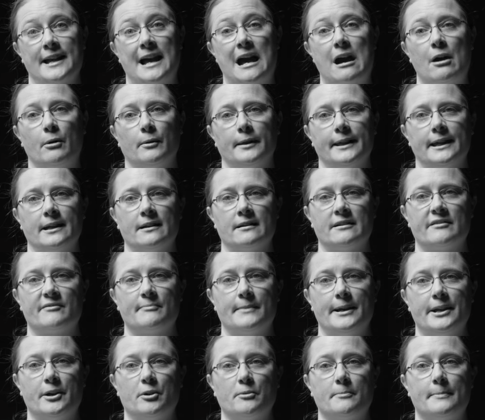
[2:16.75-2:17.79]
the howling of
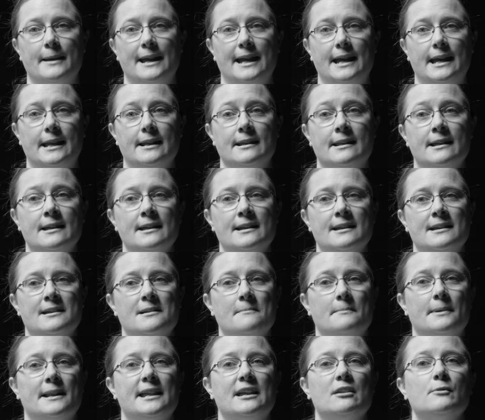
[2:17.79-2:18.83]
my own pain,
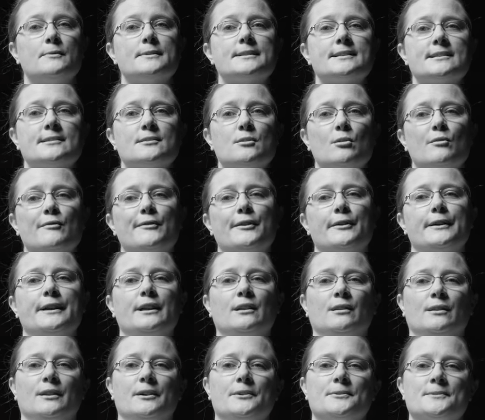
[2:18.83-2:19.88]
but he was so very
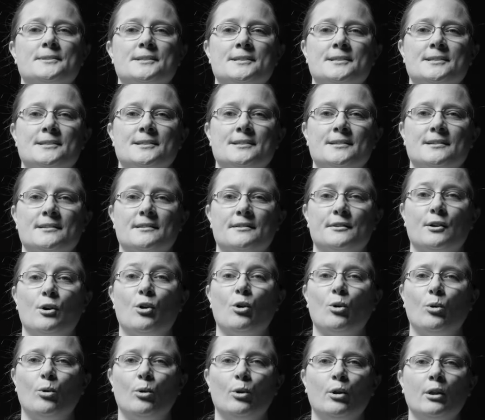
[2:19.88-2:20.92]
close the
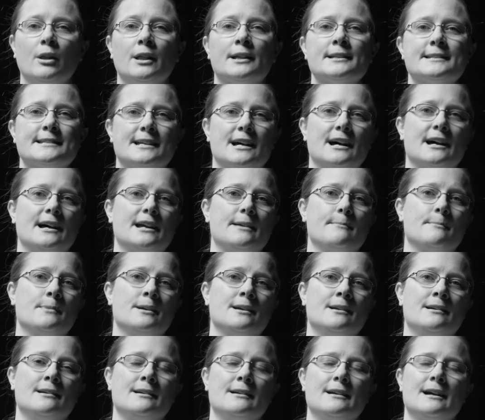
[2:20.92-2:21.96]
whole time.
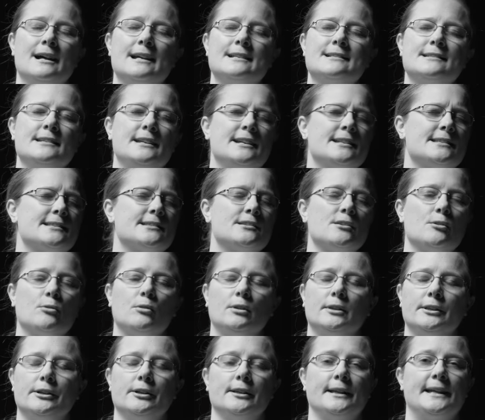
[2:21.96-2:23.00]
I see it so
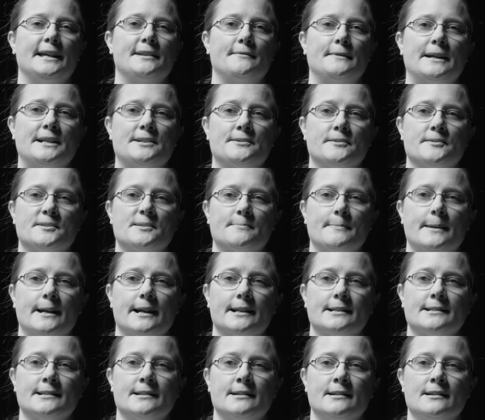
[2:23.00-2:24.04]
clearly in
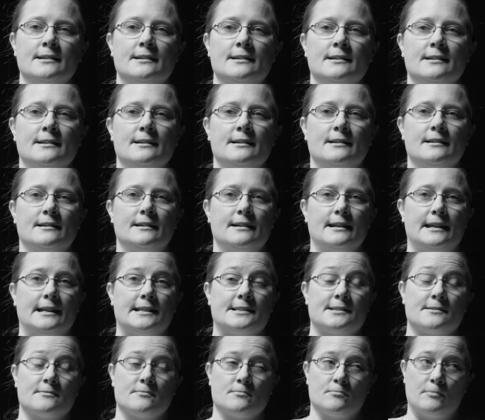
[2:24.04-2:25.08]
retrospect.
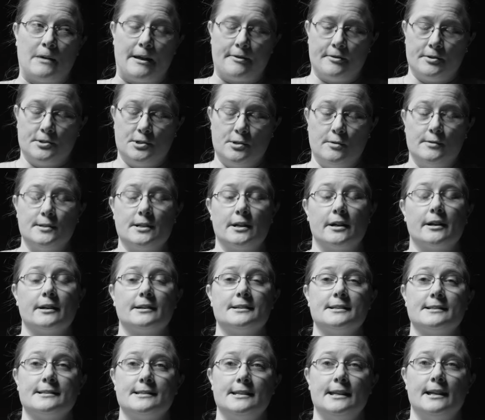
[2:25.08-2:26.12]
It's rather too dark
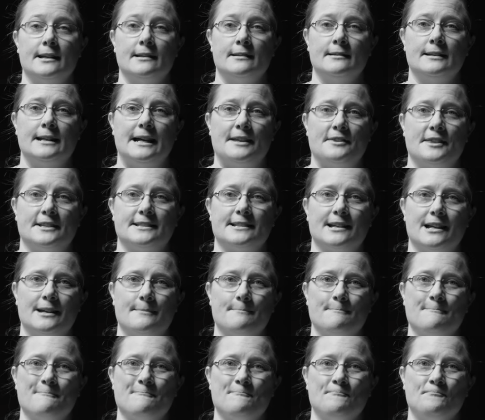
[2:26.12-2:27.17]
to see it at the time.